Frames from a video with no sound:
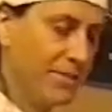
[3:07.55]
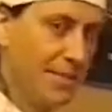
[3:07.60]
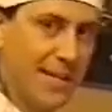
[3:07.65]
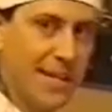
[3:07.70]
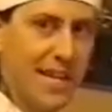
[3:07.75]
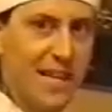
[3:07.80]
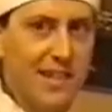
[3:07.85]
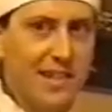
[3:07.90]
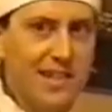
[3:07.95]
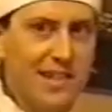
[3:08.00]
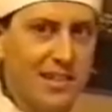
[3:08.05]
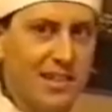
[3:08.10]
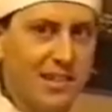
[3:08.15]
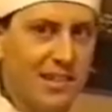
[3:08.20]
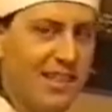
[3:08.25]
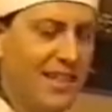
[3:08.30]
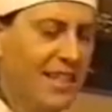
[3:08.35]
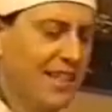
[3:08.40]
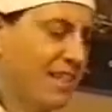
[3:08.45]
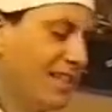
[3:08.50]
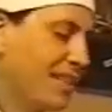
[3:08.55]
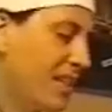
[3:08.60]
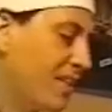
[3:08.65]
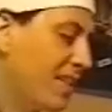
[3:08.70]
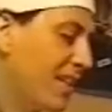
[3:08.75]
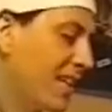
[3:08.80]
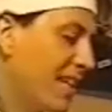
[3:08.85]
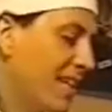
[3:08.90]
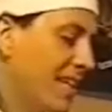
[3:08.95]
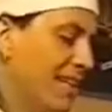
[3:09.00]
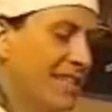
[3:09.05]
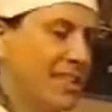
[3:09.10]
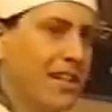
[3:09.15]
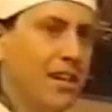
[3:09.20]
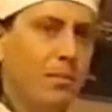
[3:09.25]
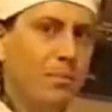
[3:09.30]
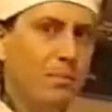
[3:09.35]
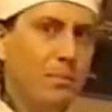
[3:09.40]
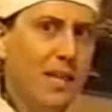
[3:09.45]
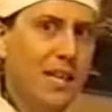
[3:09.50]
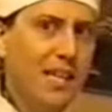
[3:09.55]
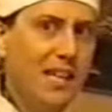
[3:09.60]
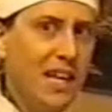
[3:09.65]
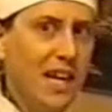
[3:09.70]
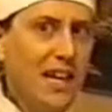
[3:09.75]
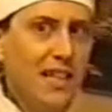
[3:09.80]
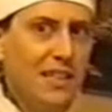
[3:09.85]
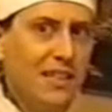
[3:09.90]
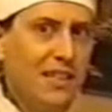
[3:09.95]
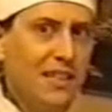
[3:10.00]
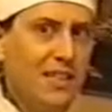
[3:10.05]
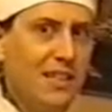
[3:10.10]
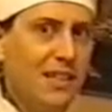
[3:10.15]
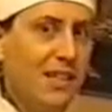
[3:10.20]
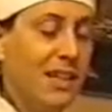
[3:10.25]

because then you don't get it as clumpy, and